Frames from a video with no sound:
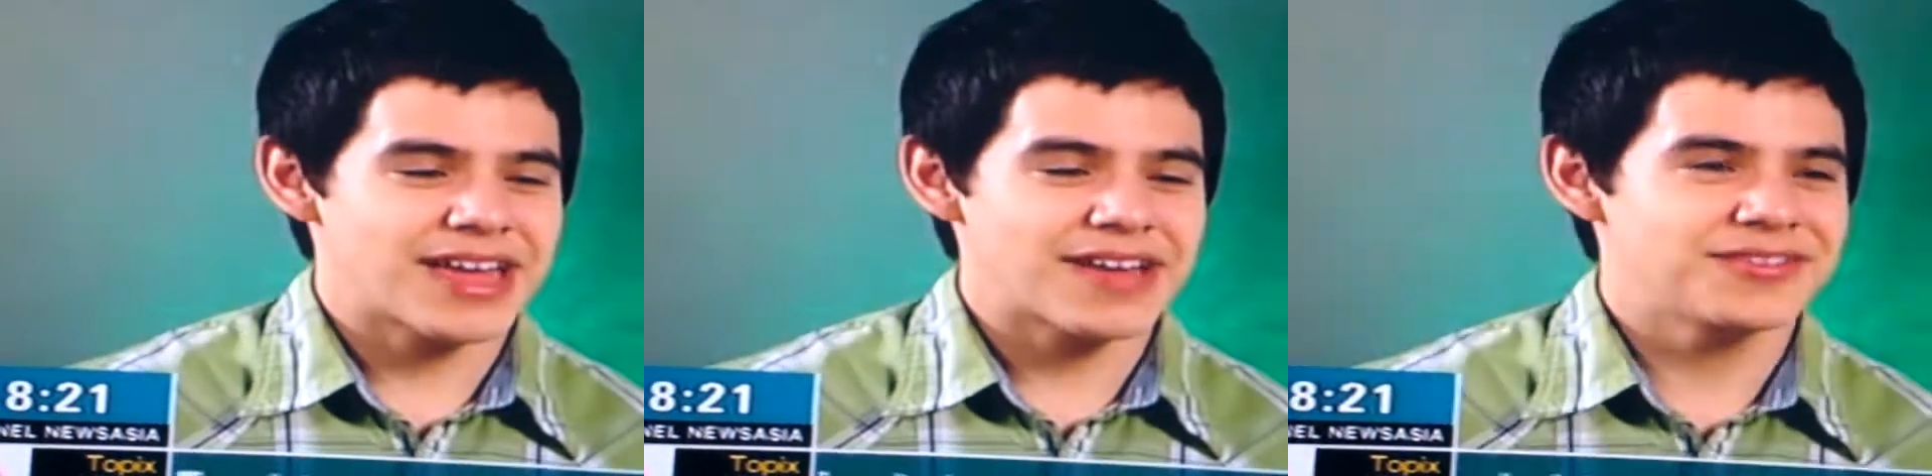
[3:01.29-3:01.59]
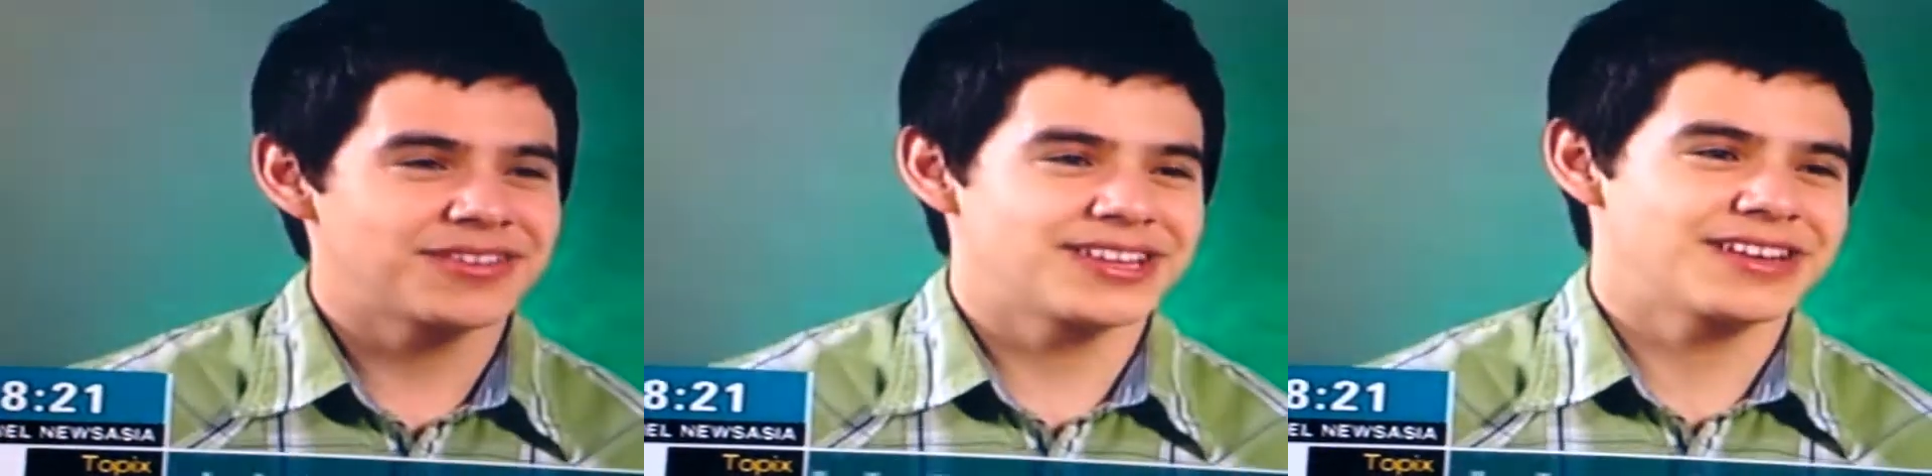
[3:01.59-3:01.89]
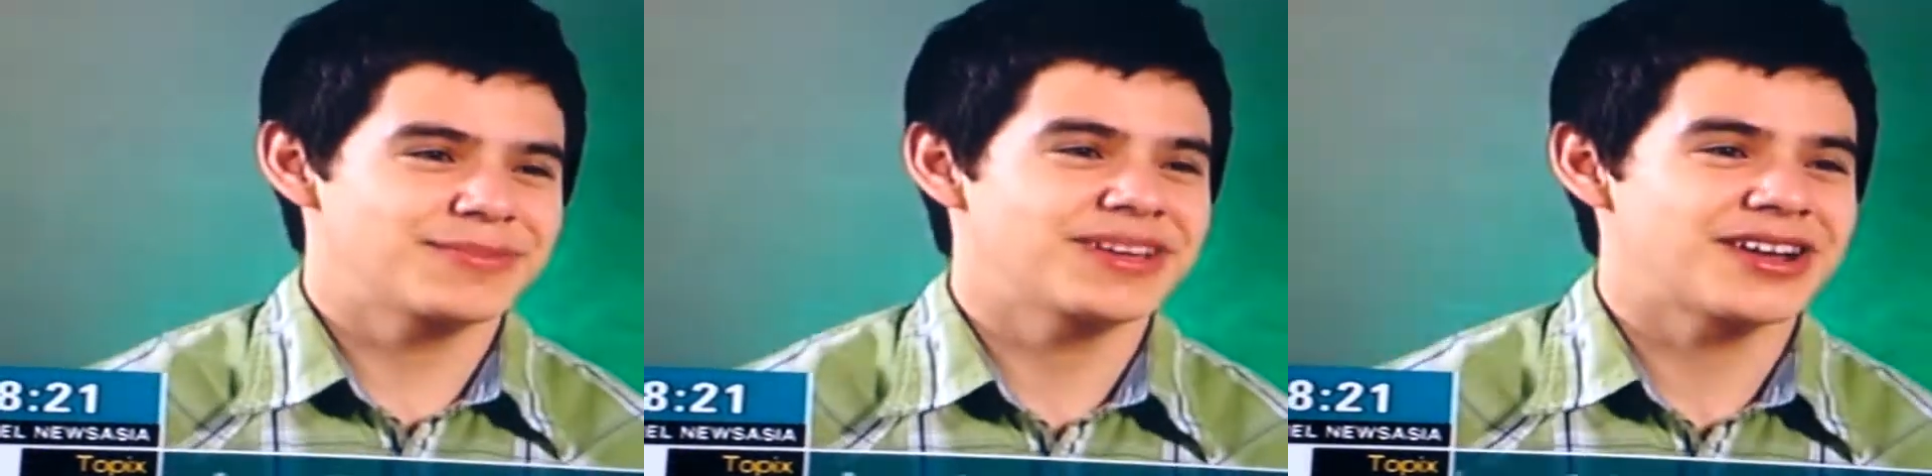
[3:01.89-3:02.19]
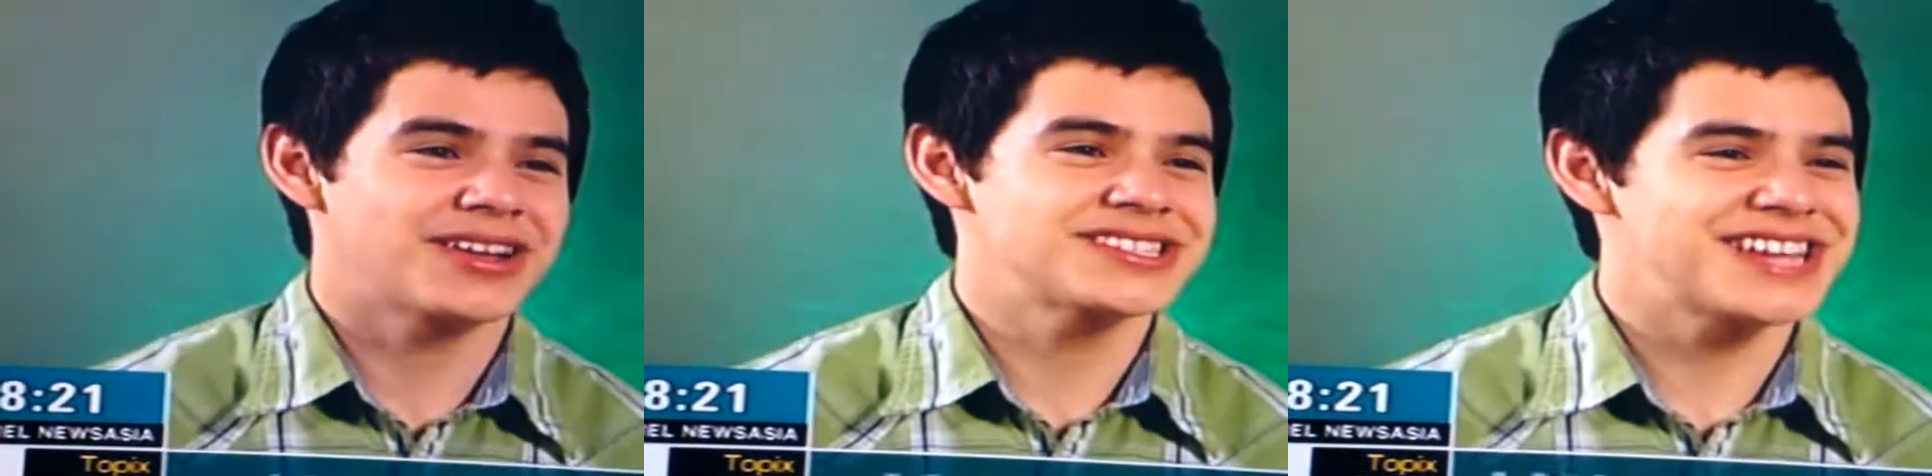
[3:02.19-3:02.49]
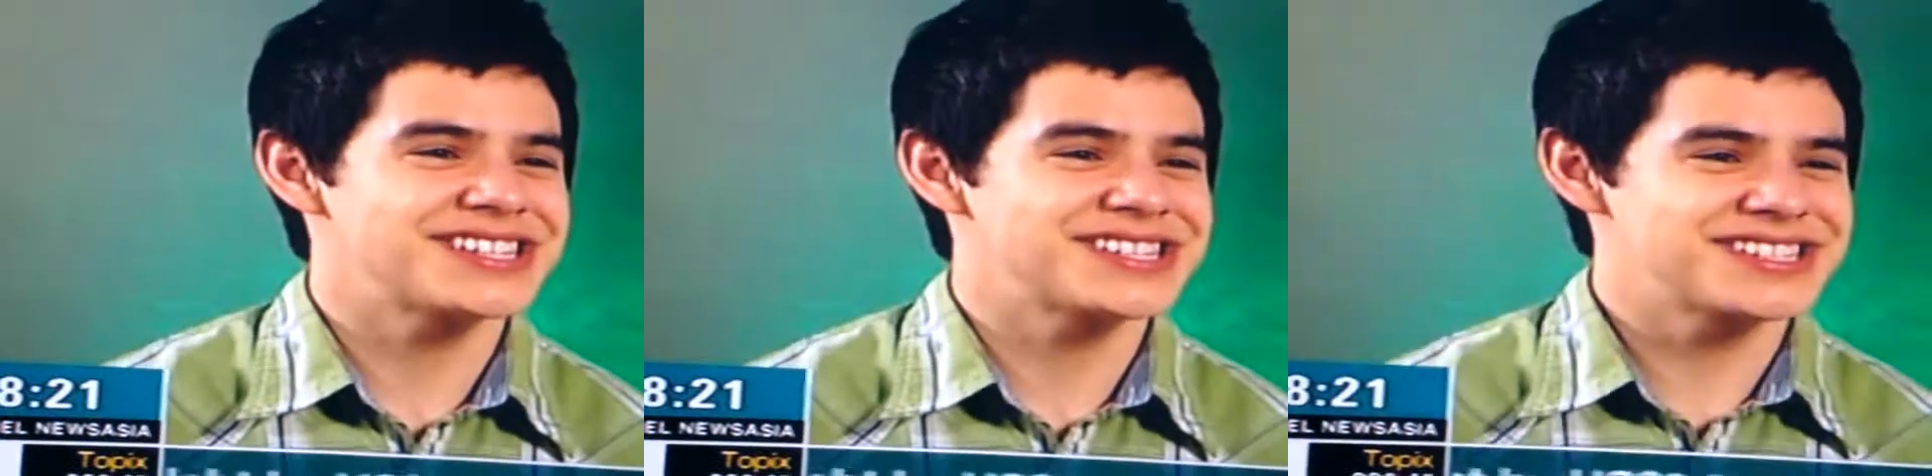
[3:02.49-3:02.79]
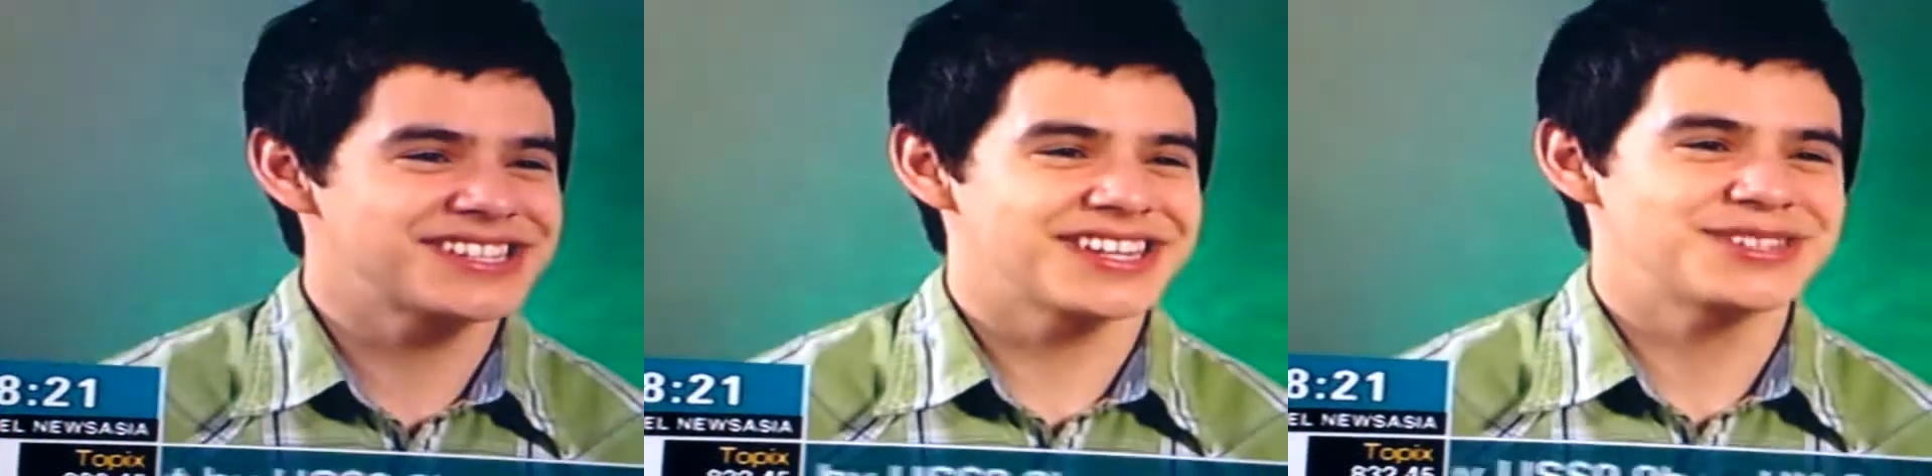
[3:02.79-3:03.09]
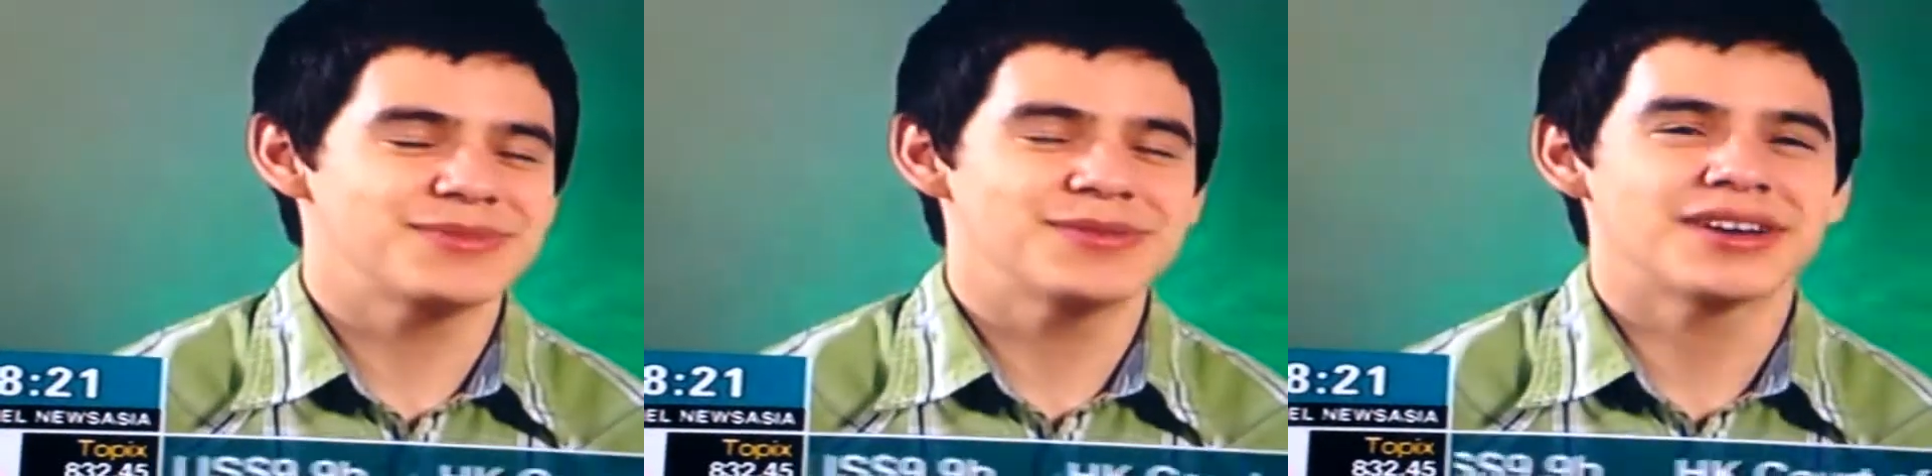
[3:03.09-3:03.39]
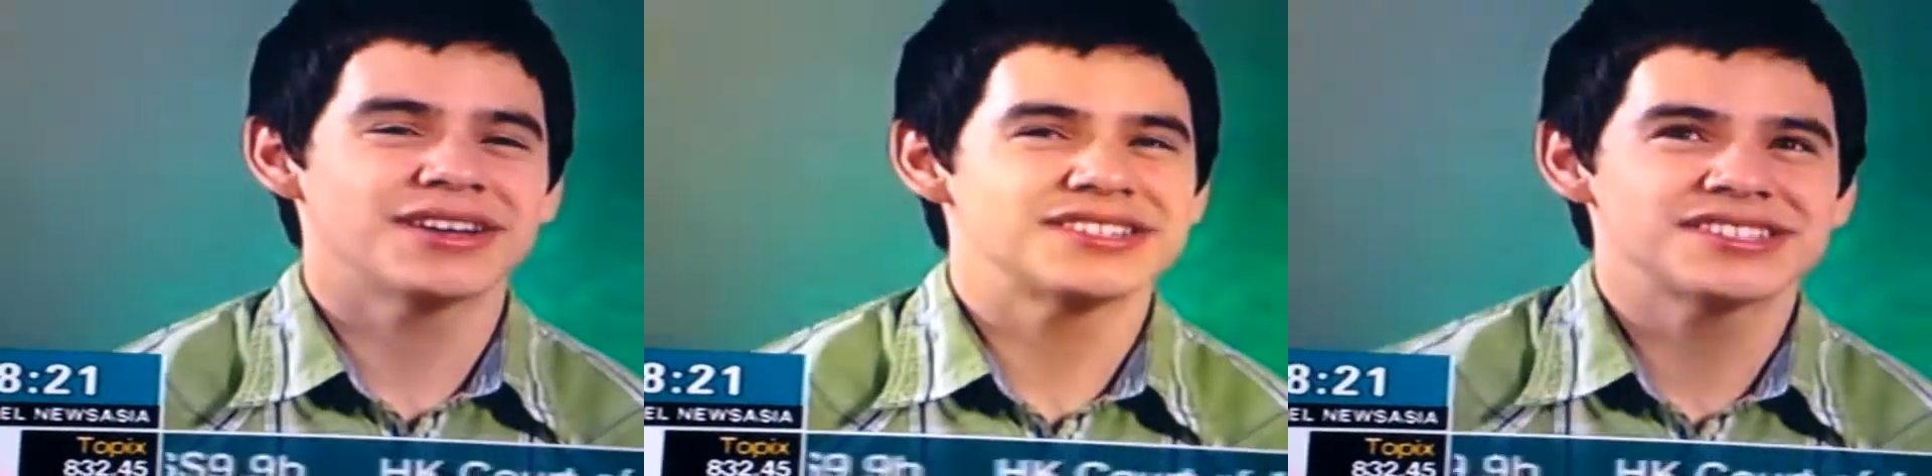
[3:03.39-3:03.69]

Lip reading: that feeling of being on stage and singing to people. I